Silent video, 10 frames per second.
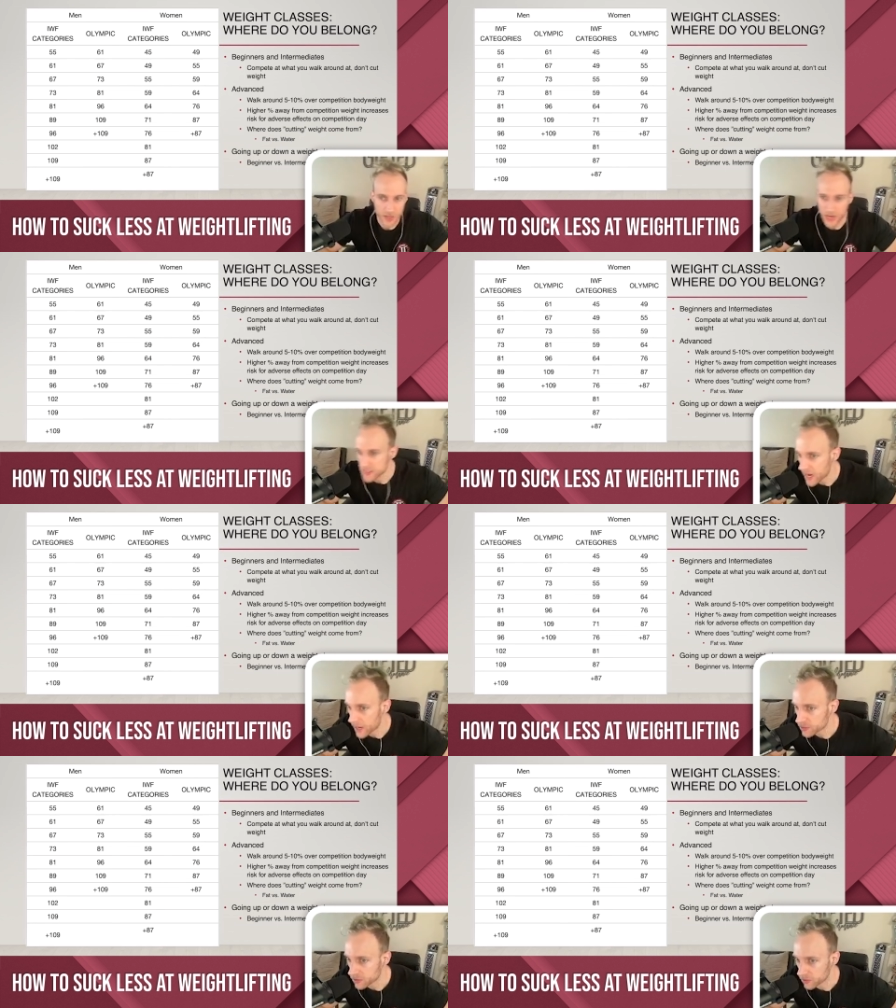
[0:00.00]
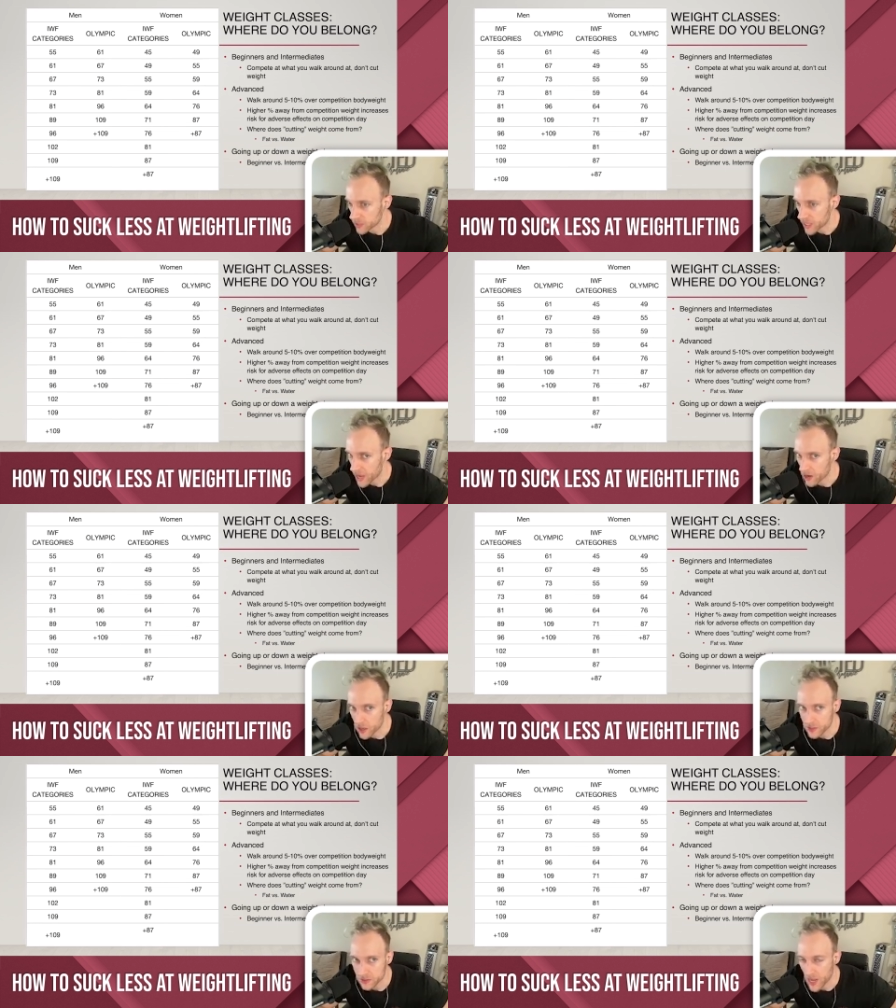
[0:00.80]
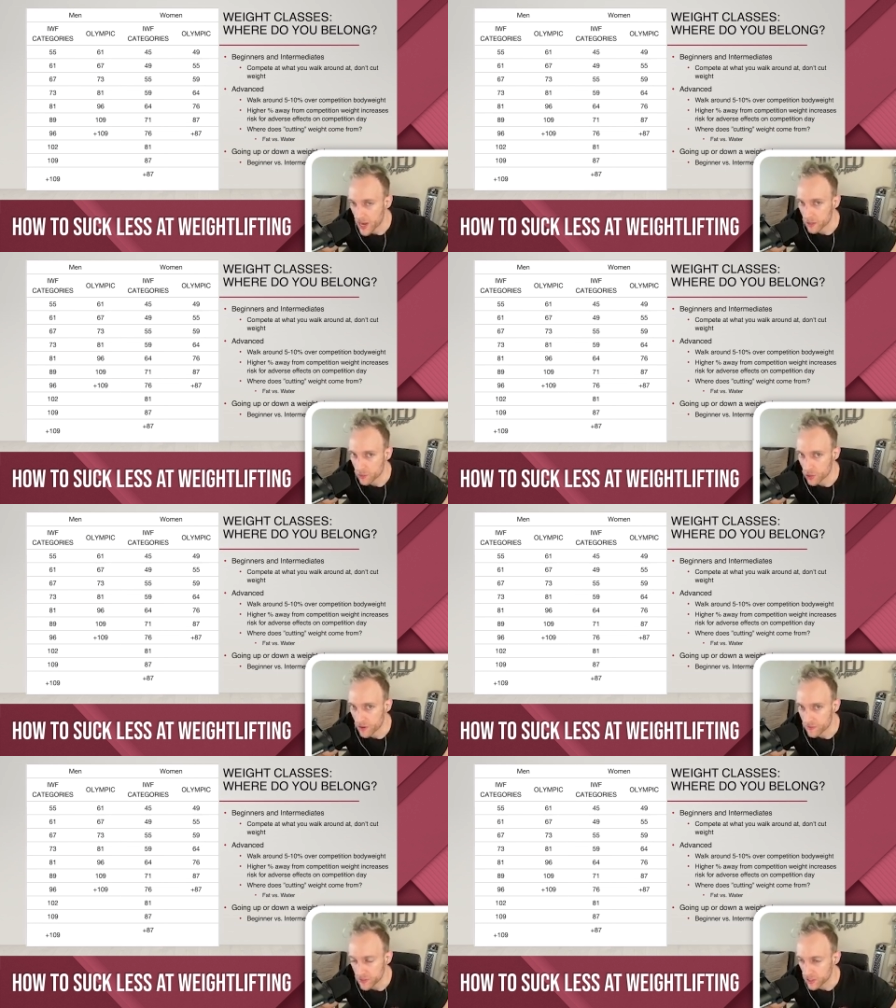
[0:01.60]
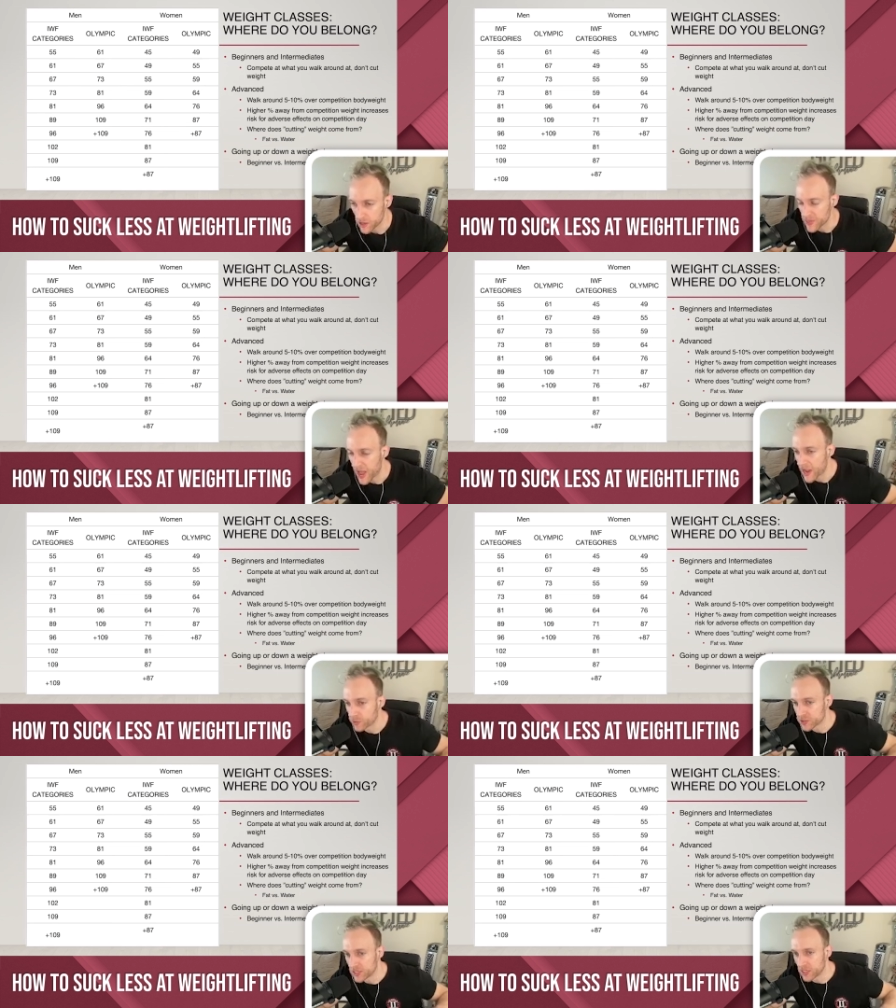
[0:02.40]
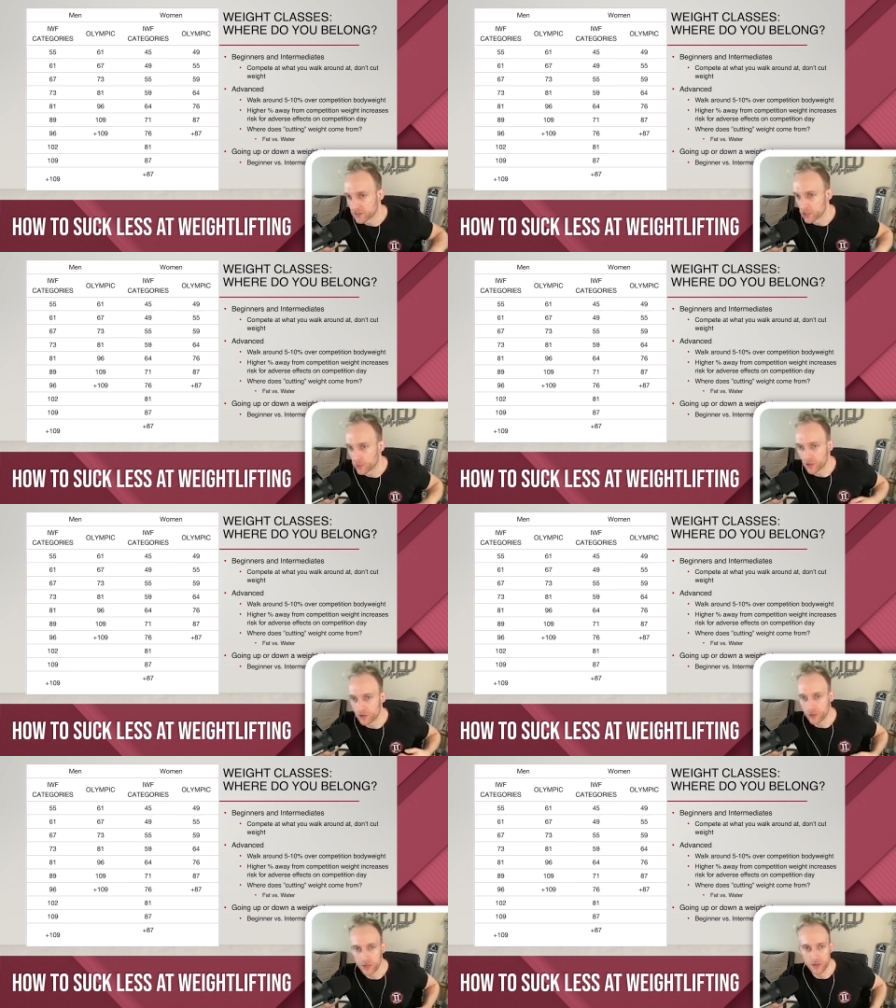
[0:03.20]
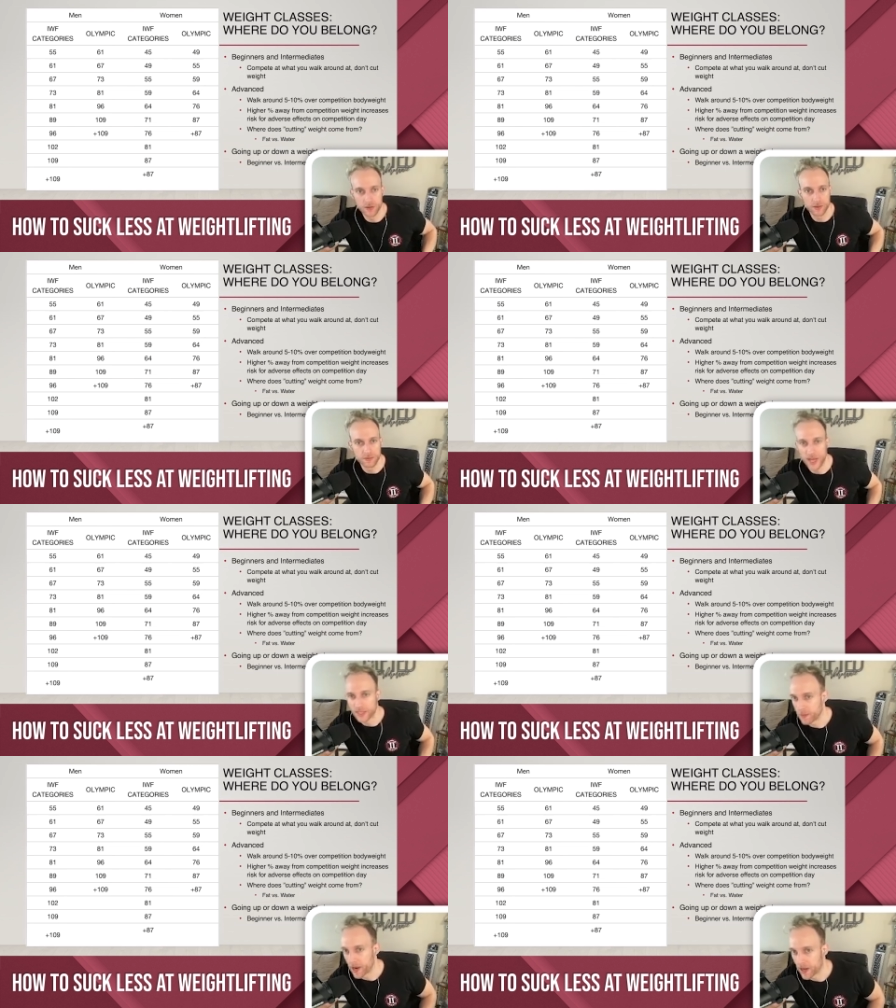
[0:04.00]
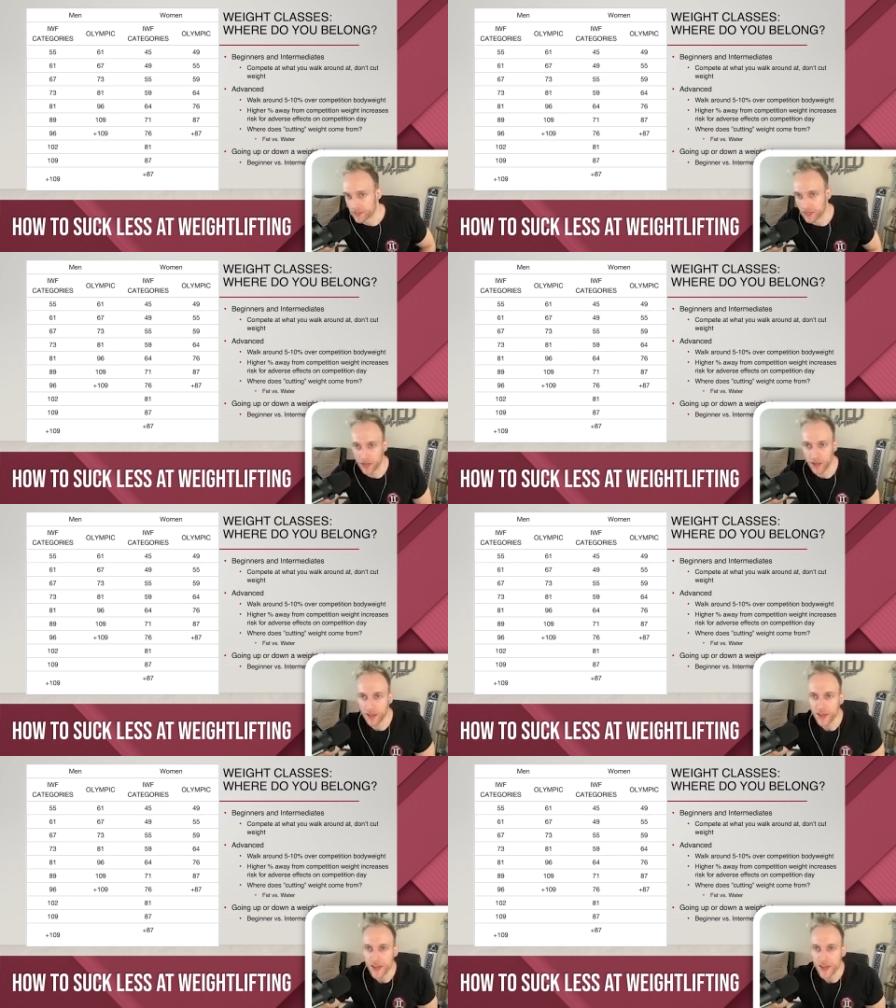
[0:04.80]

It's absolutely chaos. The IWF, the IOC doesn't know what they're doing. That's my hot take.